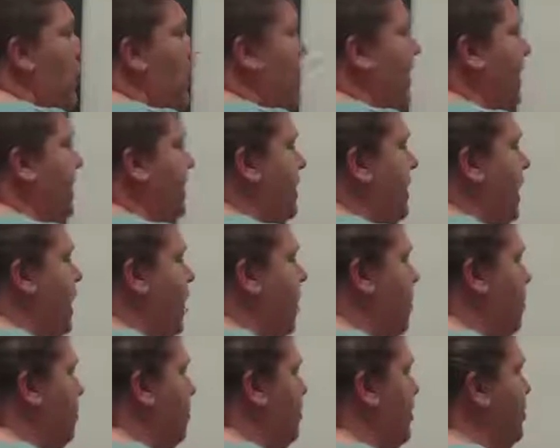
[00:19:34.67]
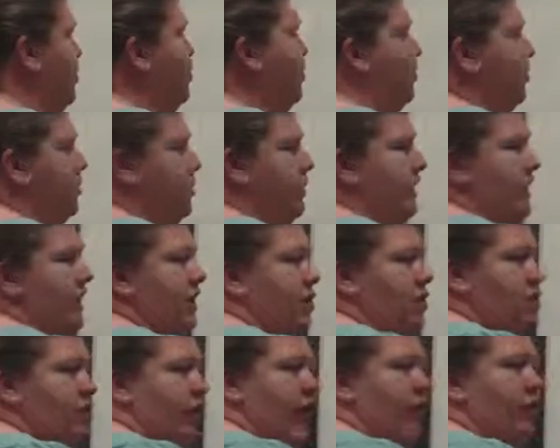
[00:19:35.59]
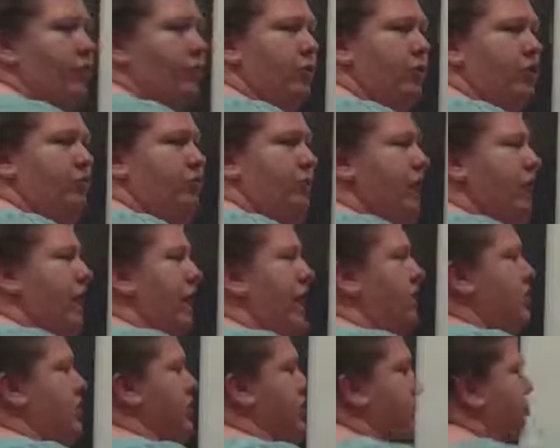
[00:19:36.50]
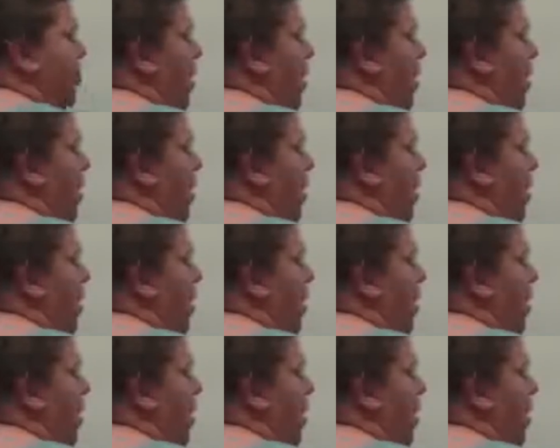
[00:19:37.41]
We know that normally in a regular multiplication